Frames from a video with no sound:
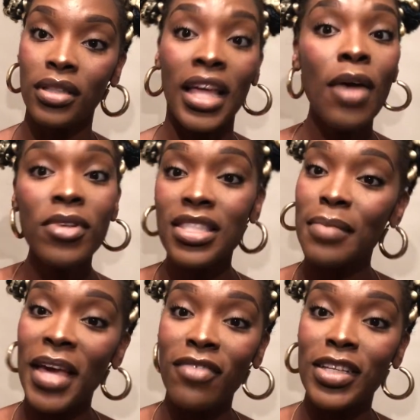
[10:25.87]
that was
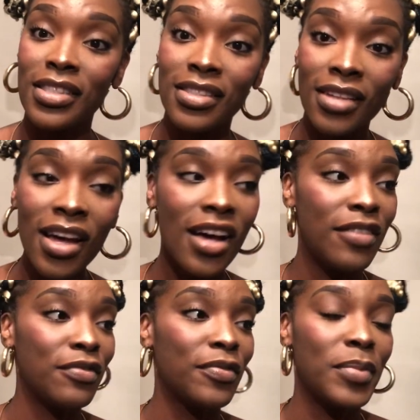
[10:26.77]
some heavy
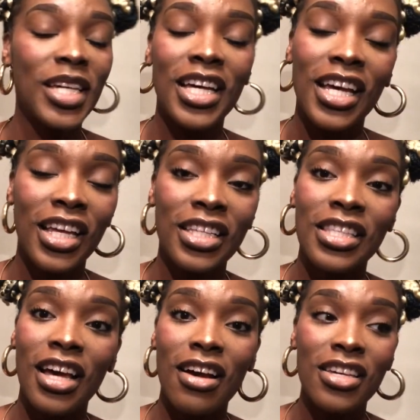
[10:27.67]
stuff,
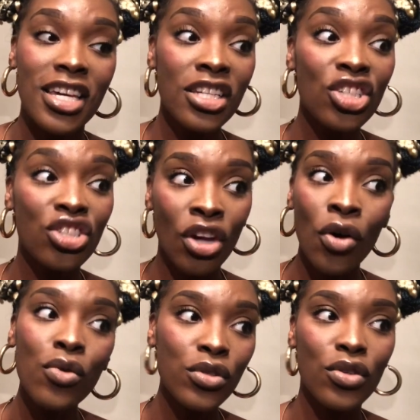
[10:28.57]
because it
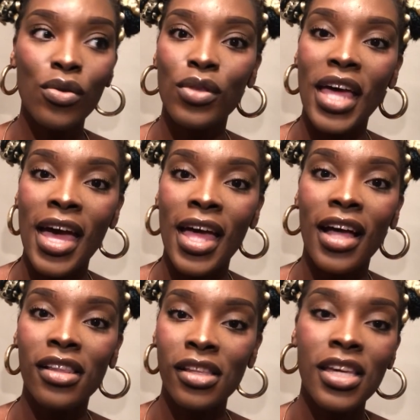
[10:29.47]
shows you that
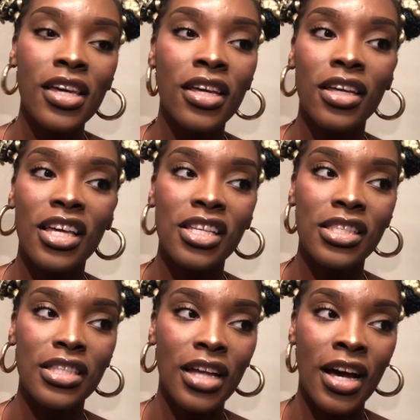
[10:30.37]
Aaliyah
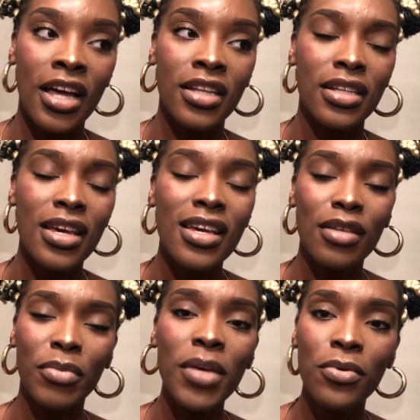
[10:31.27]
is not,
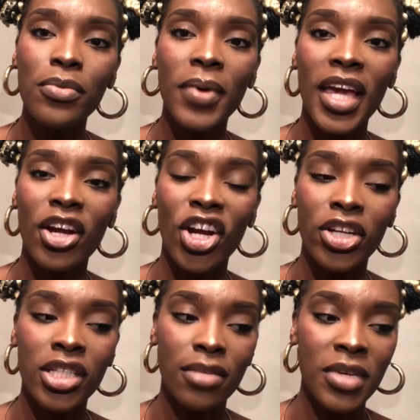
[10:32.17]
people paint her
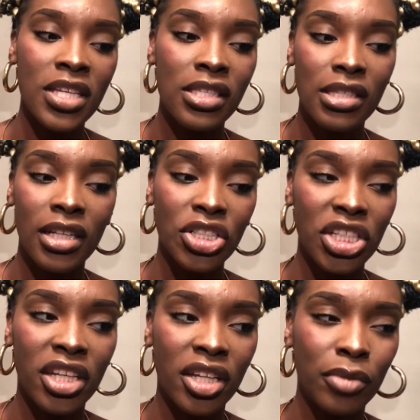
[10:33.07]
to be such
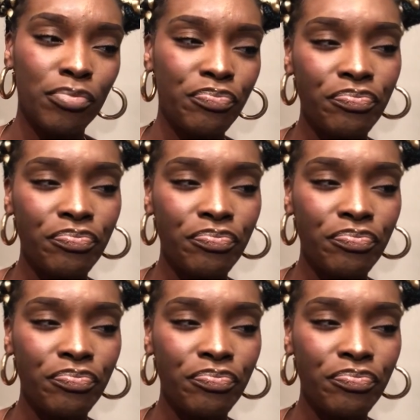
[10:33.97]
a